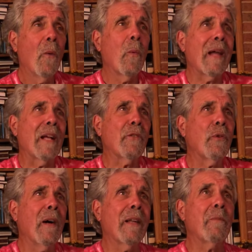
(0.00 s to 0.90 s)
Well, I
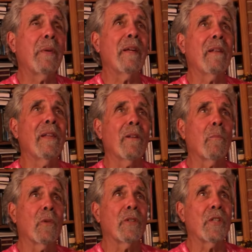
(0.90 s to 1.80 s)
try to be a little
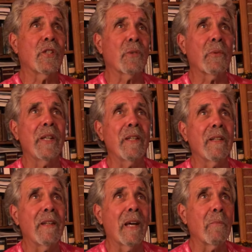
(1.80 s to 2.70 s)
more discreet
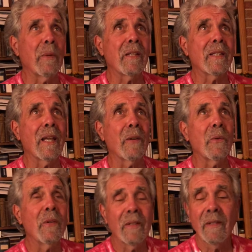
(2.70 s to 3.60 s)
and not be so